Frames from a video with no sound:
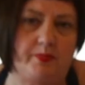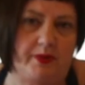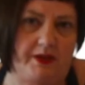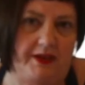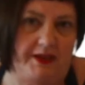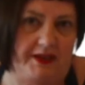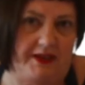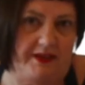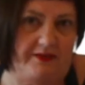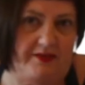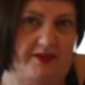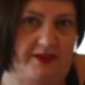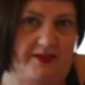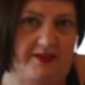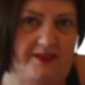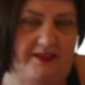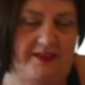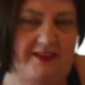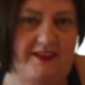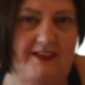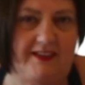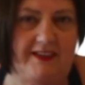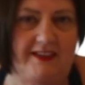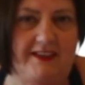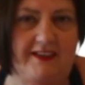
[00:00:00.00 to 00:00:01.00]
believer
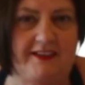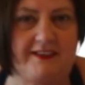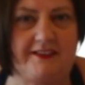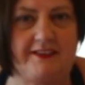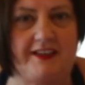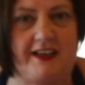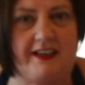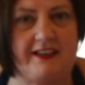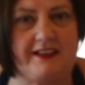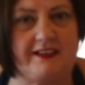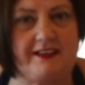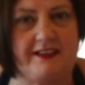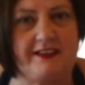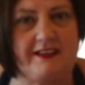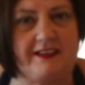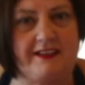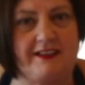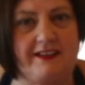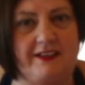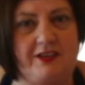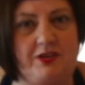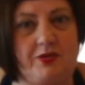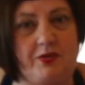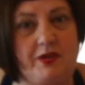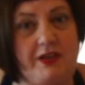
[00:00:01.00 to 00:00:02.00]
that
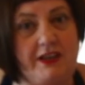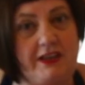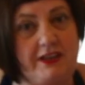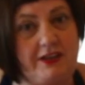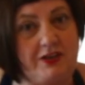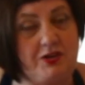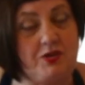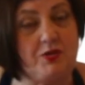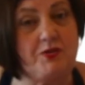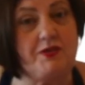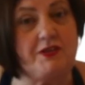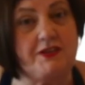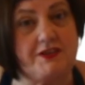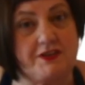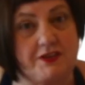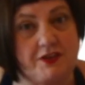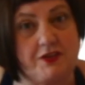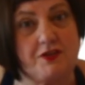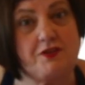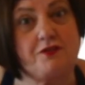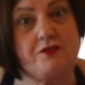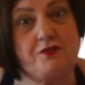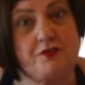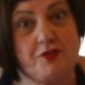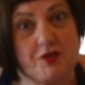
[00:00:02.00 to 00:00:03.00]
you eat your
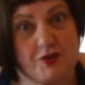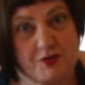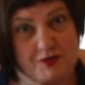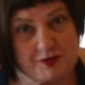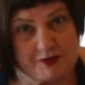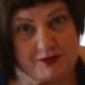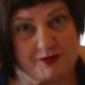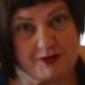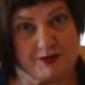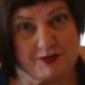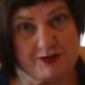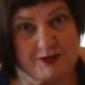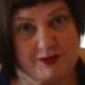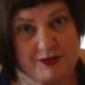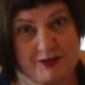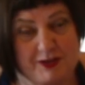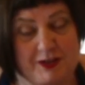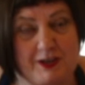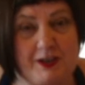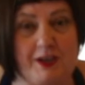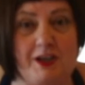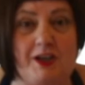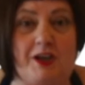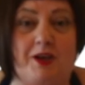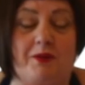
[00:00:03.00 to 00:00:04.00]
dessert first,
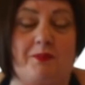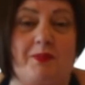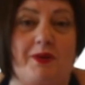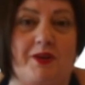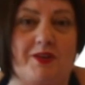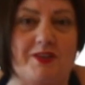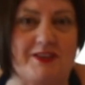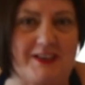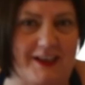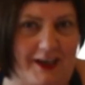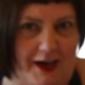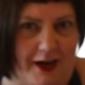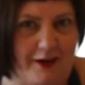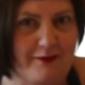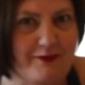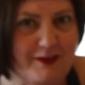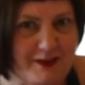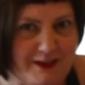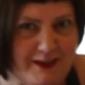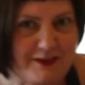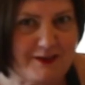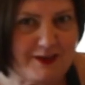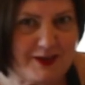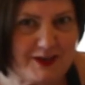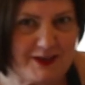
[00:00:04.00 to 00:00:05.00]
because life is
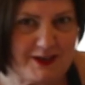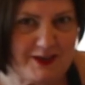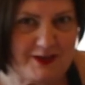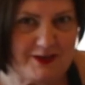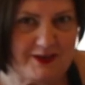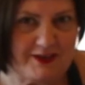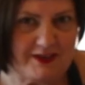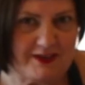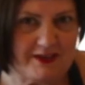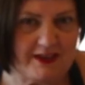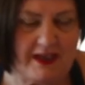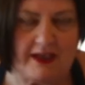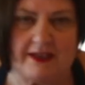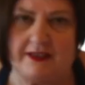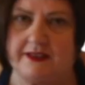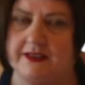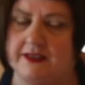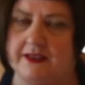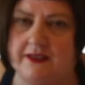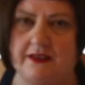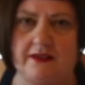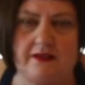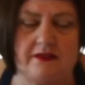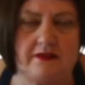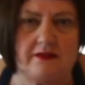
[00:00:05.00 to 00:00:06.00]
uncertain, and
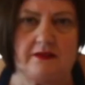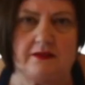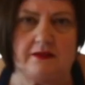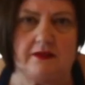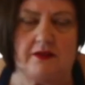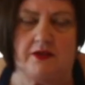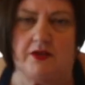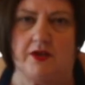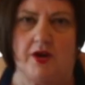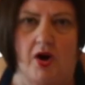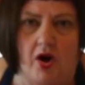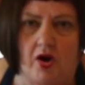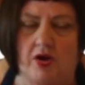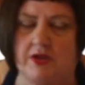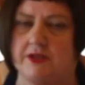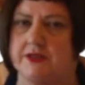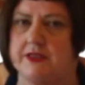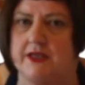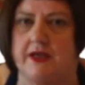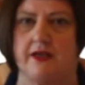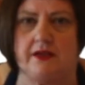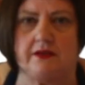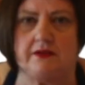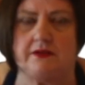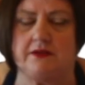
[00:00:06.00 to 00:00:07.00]
didn't
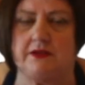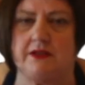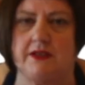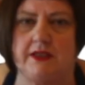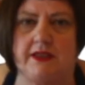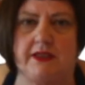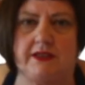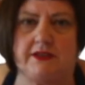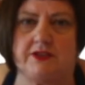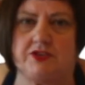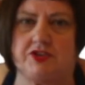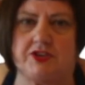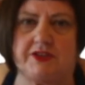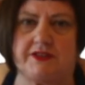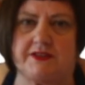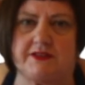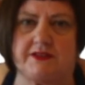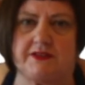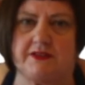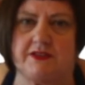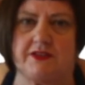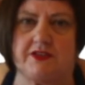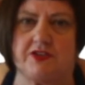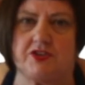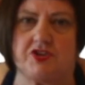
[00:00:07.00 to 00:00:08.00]
lockdown just
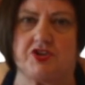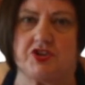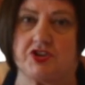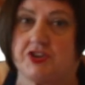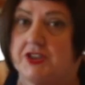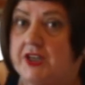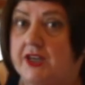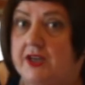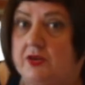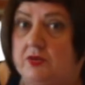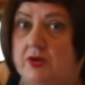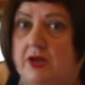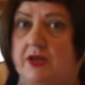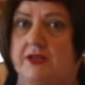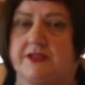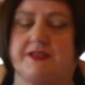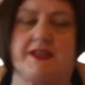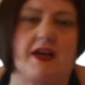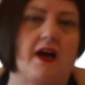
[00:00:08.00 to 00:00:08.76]
show us